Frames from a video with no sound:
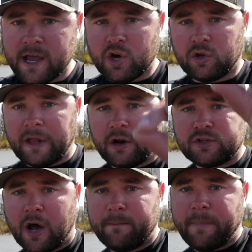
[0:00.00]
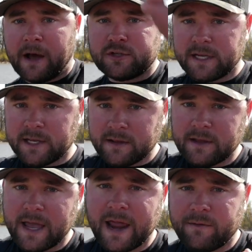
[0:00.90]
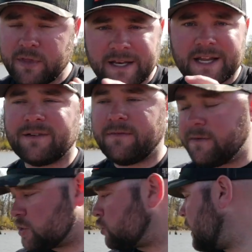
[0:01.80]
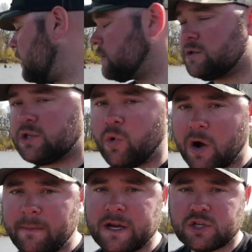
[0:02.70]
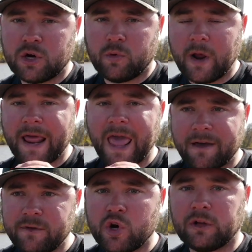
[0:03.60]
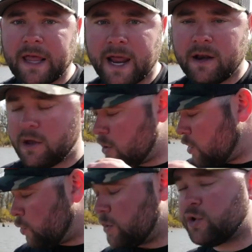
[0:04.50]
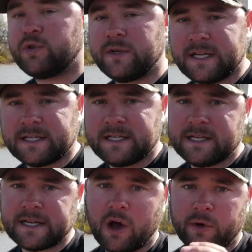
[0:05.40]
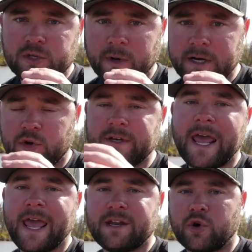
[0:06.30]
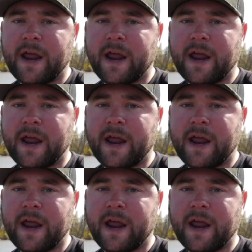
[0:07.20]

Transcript: and your lead will stop bouncing and everything doesn't fish right. So you wanna make sure and run heavier lead with your 360s. I always run either 10s or